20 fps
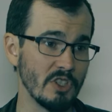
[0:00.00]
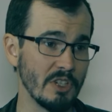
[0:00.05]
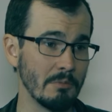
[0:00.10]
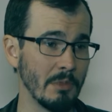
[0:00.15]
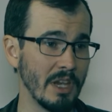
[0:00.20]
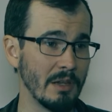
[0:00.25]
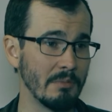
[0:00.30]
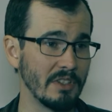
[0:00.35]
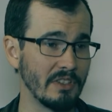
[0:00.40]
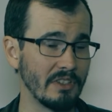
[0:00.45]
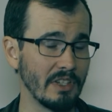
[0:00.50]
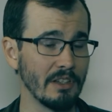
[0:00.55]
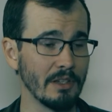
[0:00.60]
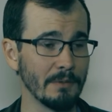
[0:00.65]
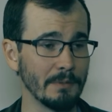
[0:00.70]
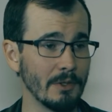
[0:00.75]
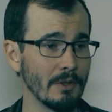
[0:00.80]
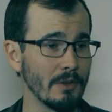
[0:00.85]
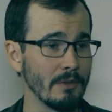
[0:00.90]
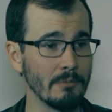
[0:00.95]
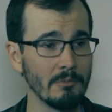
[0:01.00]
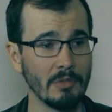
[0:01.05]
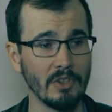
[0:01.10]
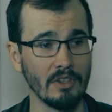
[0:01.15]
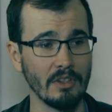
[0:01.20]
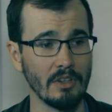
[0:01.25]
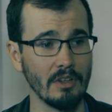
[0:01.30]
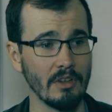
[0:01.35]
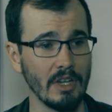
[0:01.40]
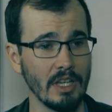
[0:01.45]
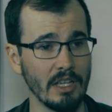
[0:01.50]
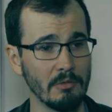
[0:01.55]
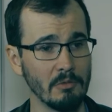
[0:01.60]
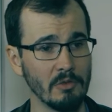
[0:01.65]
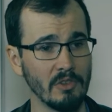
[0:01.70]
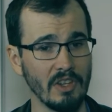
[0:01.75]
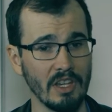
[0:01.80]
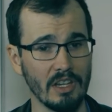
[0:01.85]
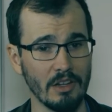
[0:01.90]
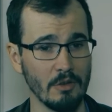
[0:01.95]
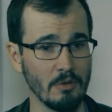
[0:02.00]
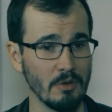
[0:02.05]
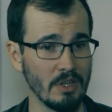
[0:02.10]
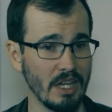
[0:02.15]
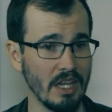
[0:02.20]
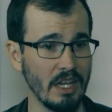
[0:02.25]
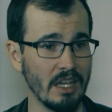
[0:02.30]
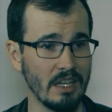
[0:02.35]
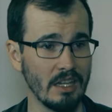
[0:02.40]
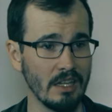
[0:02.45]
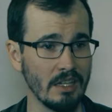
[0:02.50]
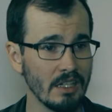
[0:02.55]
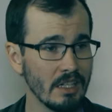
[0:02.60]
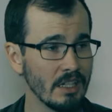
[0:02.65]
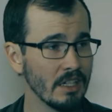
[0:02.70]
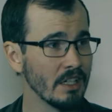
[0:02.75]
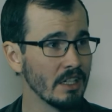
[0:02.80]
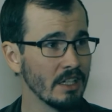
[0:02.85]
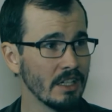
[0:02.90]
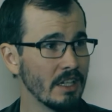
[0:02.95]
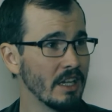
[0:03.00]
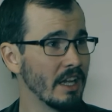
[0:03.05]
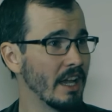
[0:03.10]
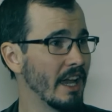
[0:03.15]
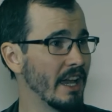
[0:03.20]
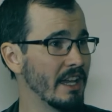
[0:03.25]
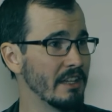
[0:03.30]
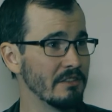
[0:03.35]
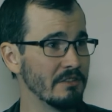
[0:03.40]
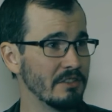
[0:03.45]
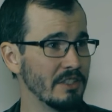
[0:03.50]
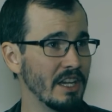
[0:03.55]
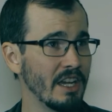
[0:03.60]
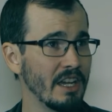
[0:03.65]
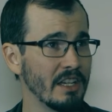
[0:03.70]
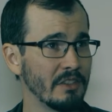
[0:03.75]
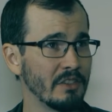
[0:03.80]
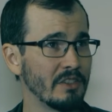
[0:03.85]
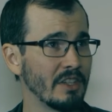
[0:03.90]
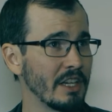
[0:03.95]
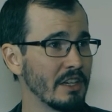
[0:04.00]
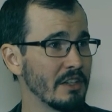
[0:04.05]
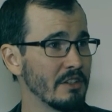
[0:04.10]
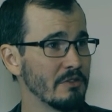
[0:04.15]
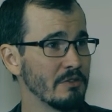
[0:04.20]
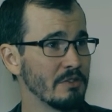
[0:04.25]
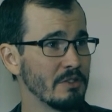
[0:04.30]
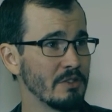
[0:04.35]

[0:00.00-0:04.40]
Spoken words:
she'd maybe sell a few of them. So I was like, okay. And yeah, I started